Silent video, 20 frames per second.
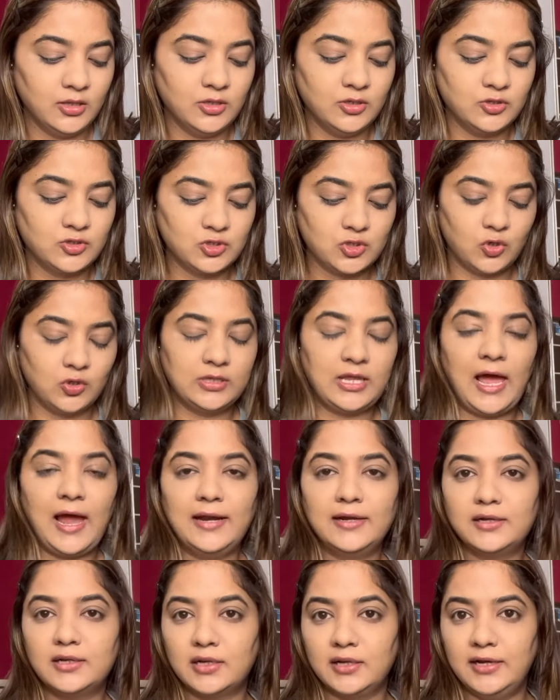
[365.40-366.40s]
so
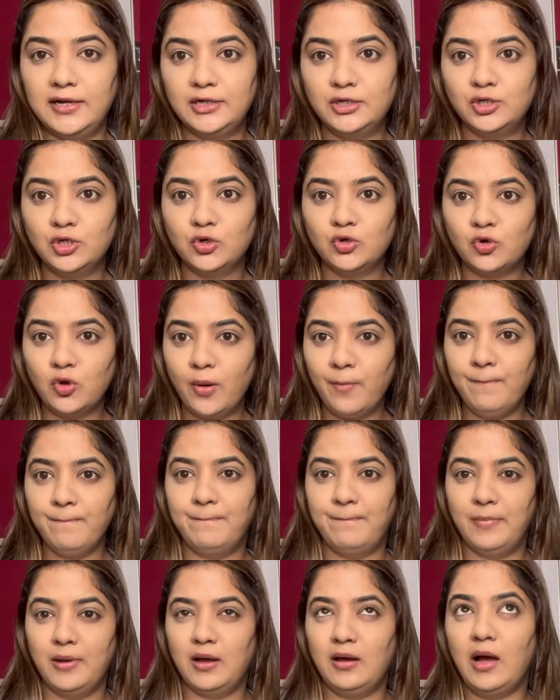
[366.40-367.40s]
that it, you
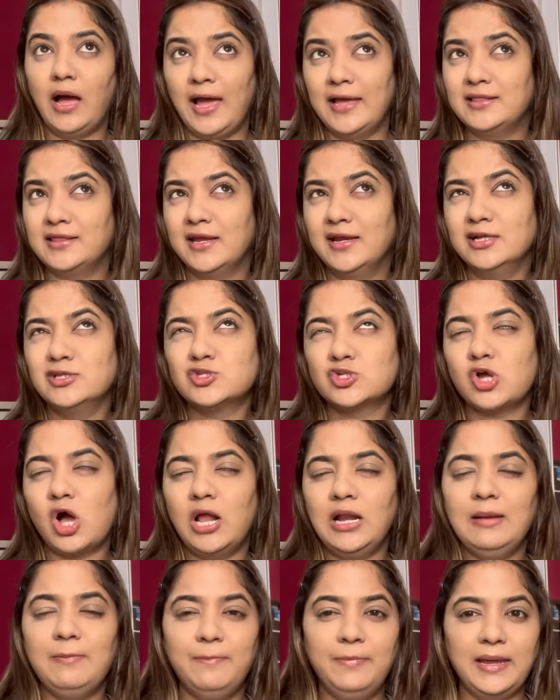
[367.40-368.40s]
know, I think it's
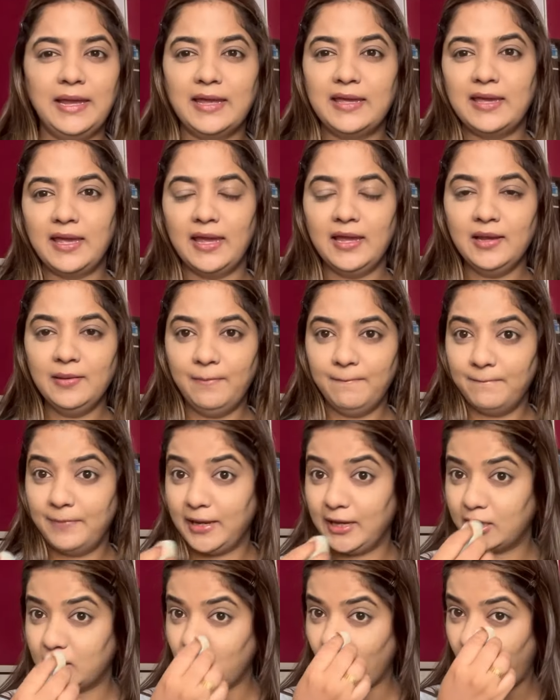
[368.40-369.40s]
called baking,
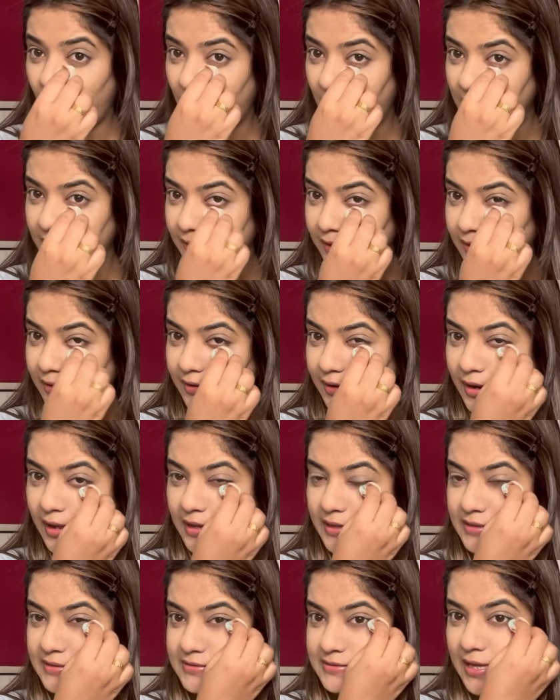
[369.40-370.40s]
bake your under
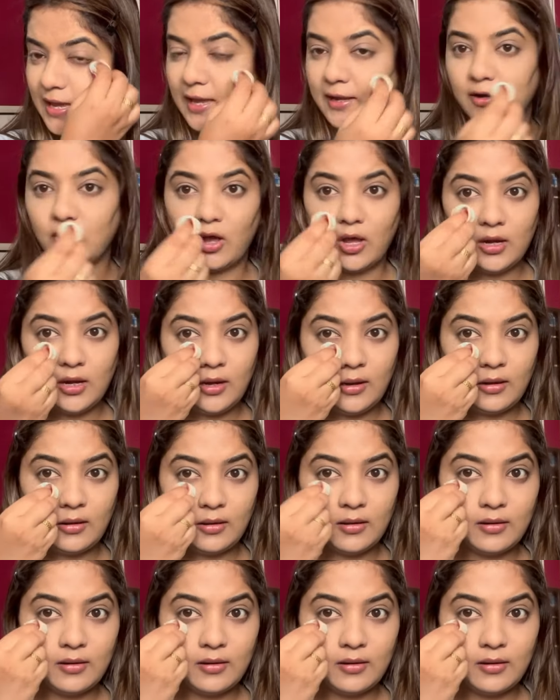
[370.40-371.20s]
eyes and all.